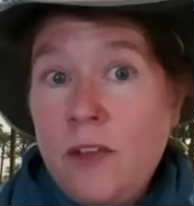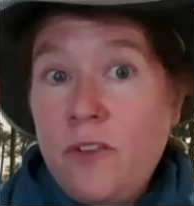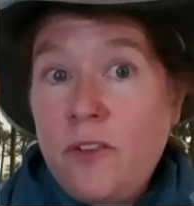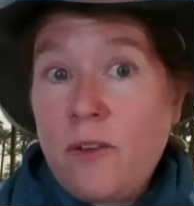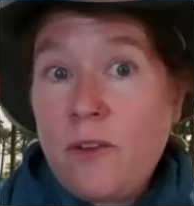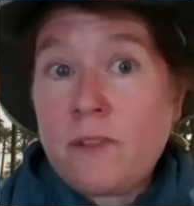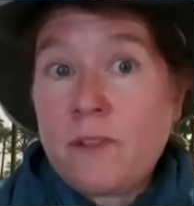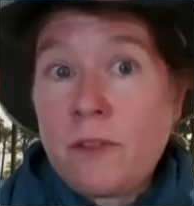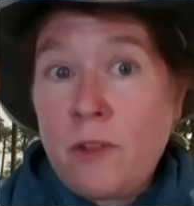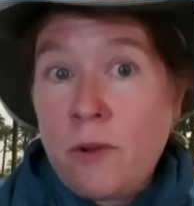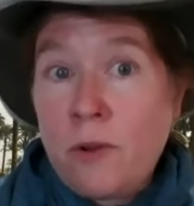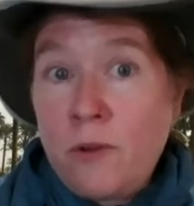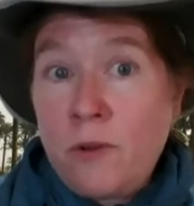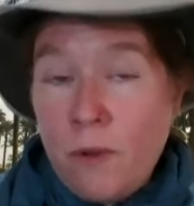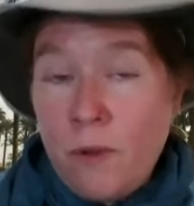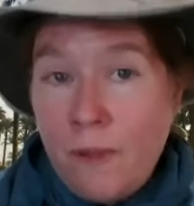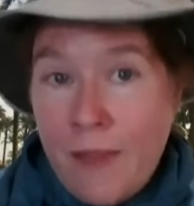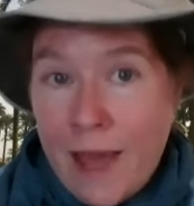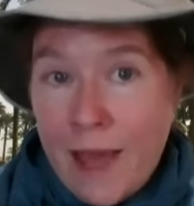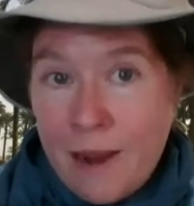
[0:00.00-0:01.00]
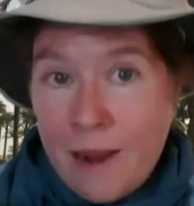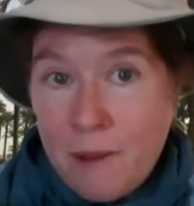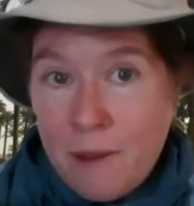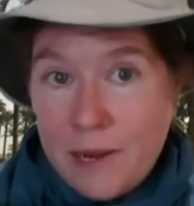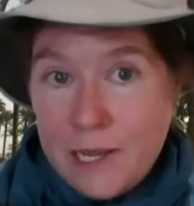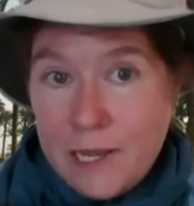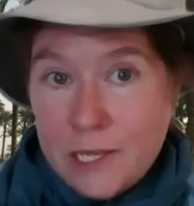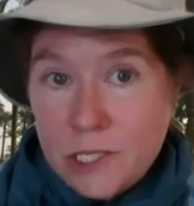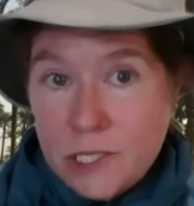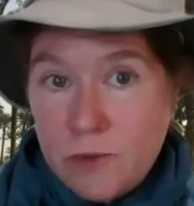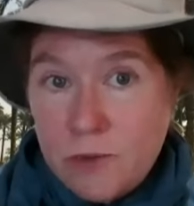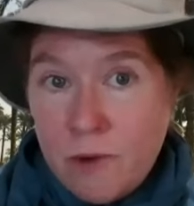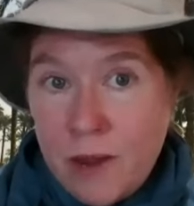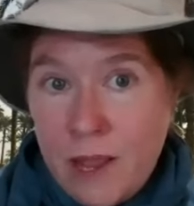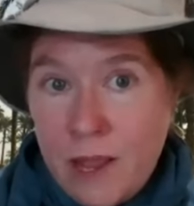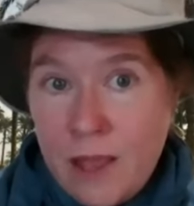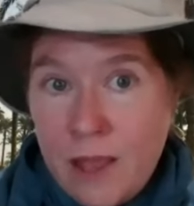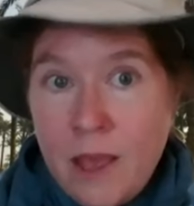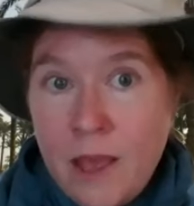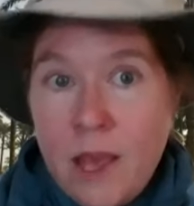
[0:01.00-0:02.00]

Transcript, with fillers: you have to know a lot about history.